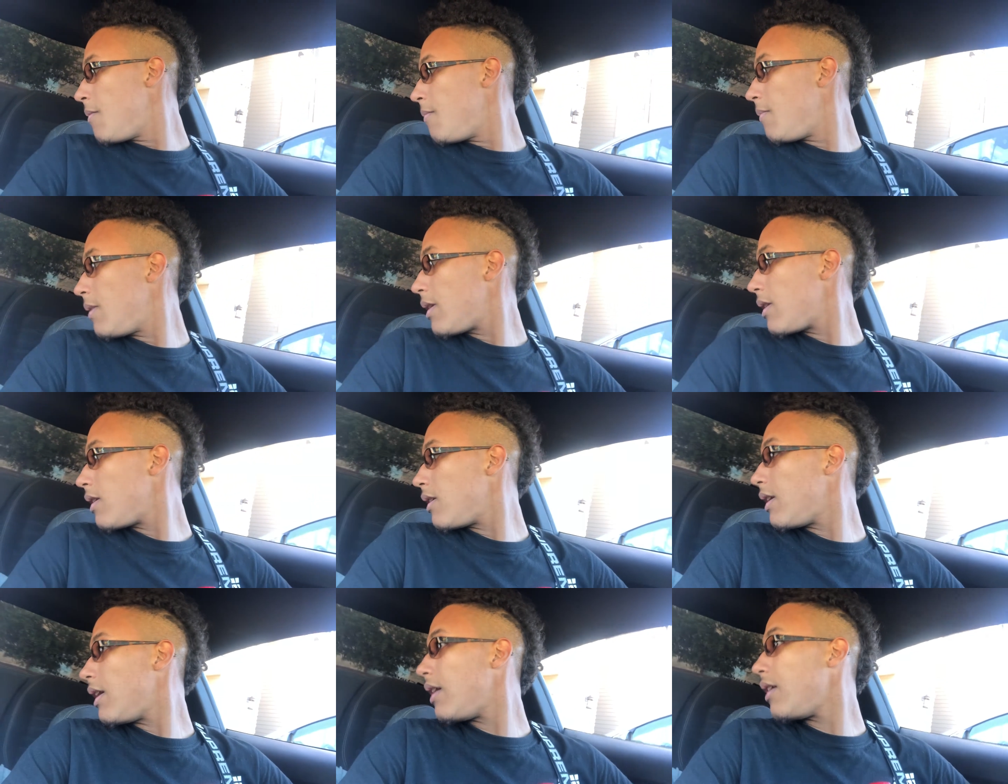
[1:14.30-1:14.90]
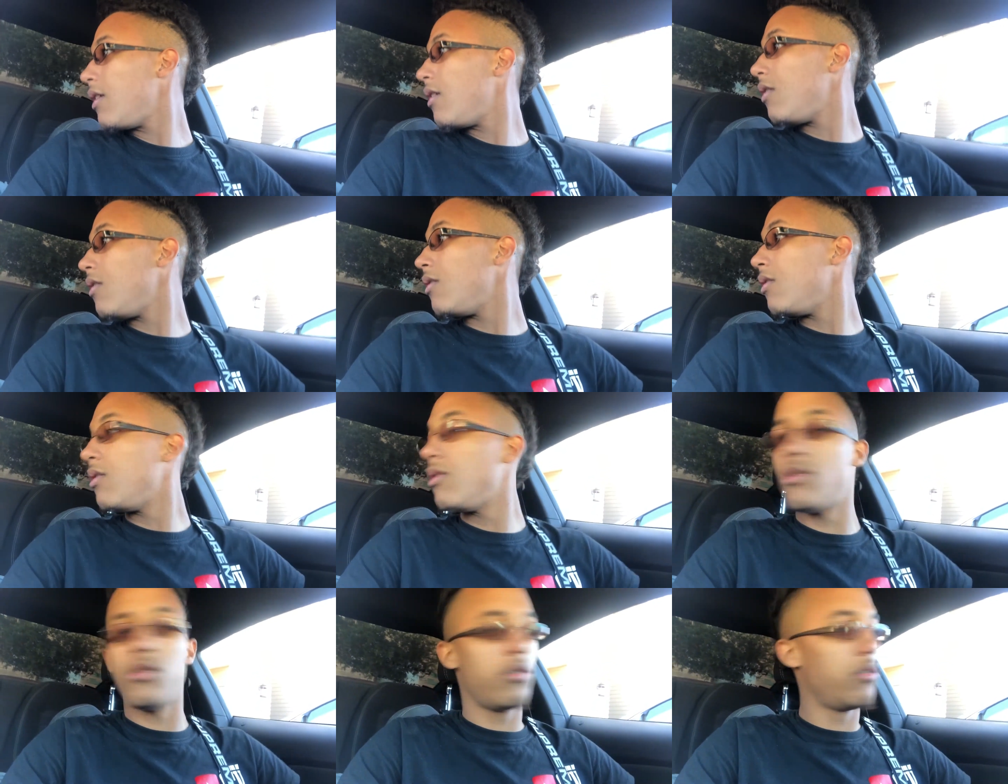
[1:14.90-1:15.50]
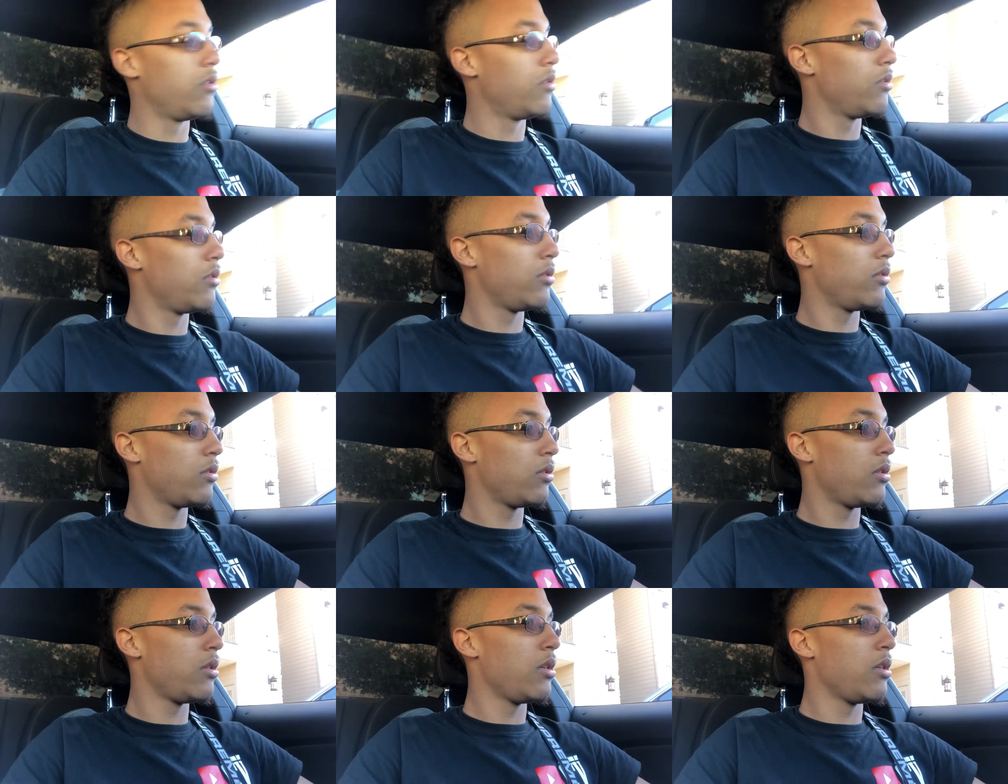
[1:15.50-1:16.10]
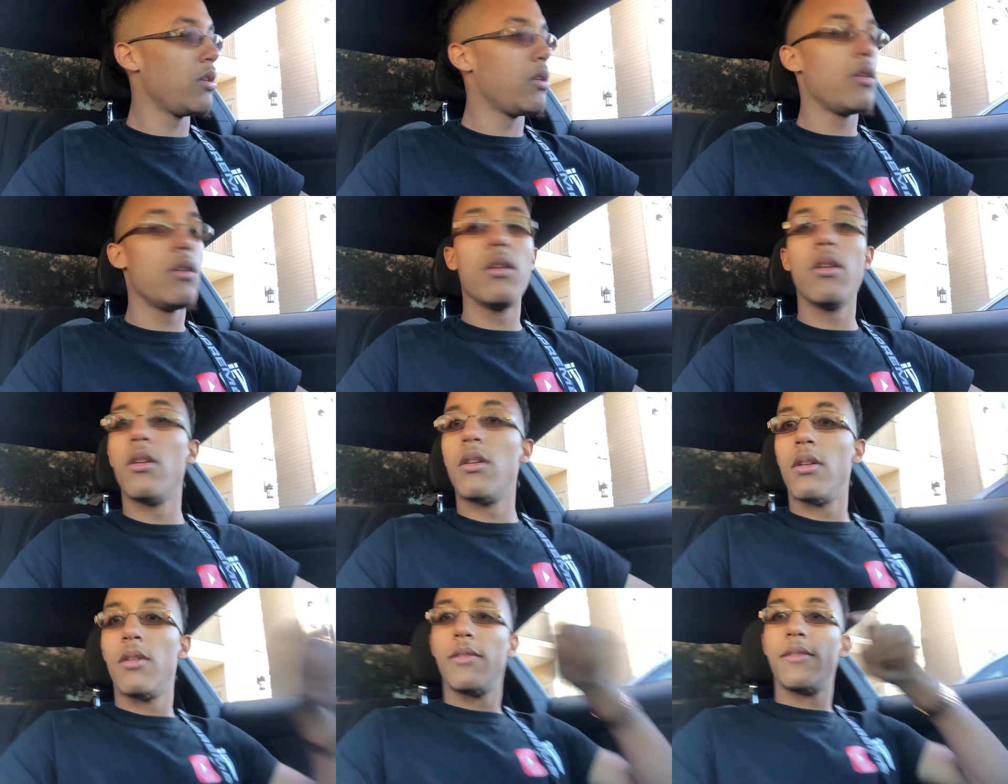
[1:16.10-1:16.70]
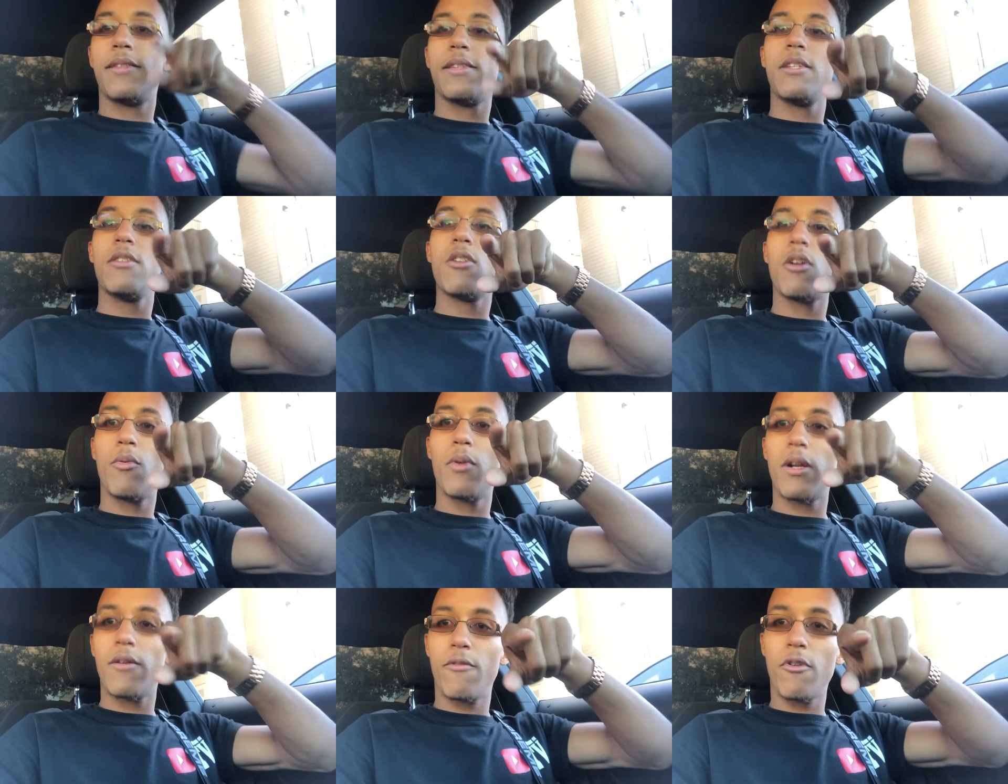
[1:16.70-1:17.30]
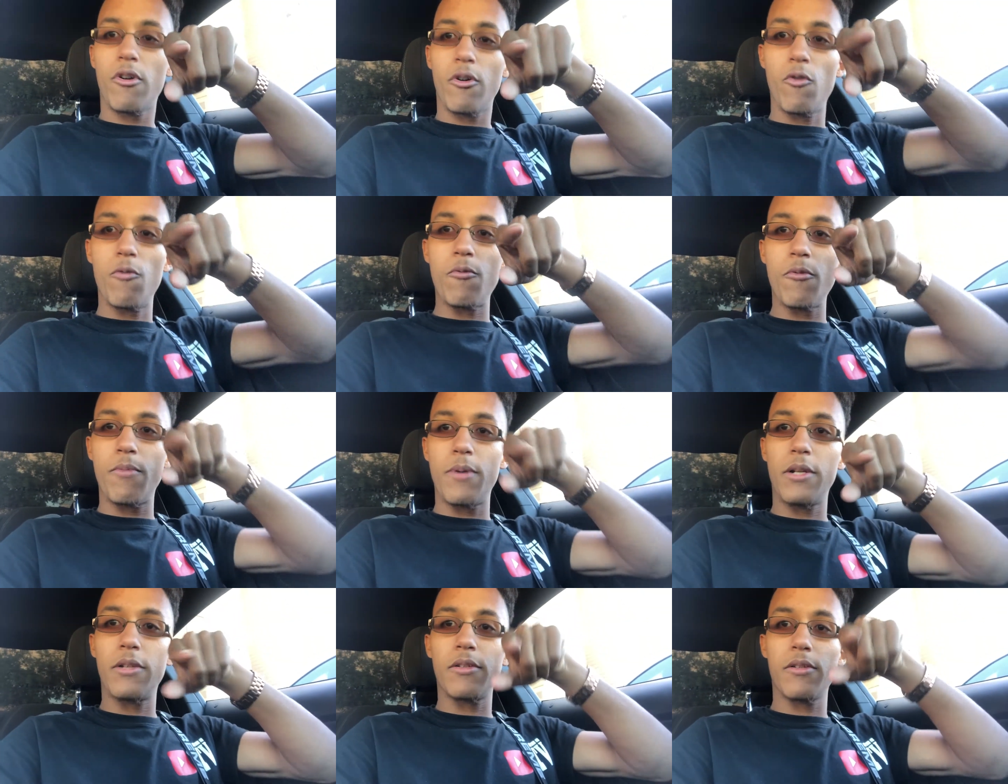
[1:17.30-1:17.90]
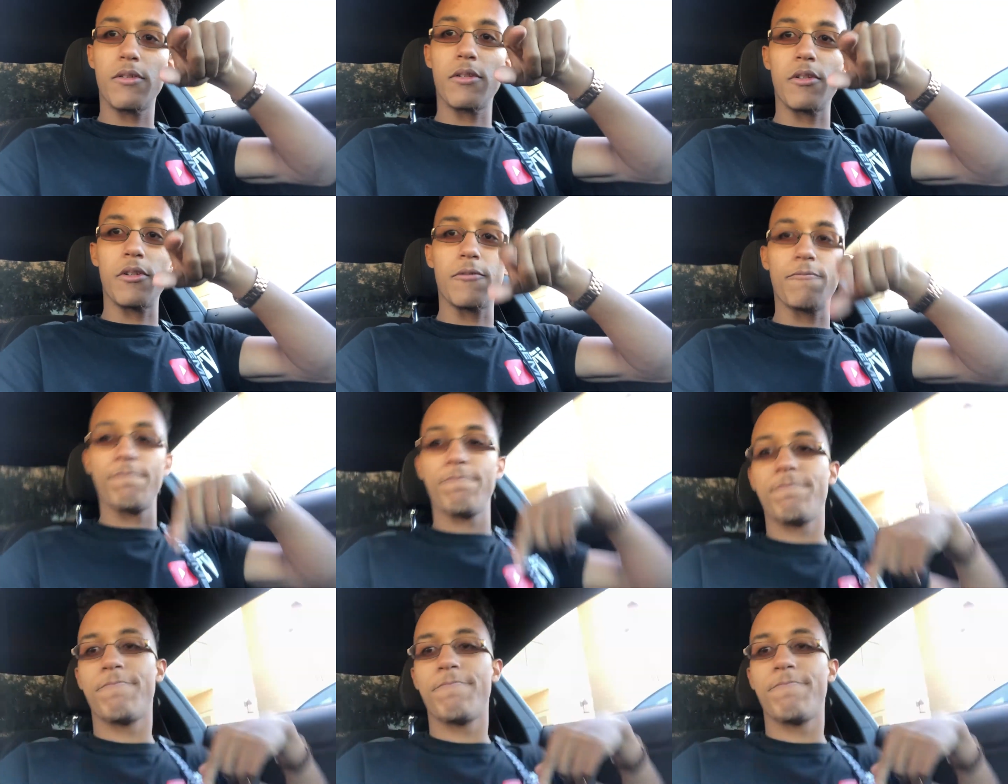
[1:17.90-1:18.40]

But than that, uh, y'all, see y'all whenever our Uber picks us up.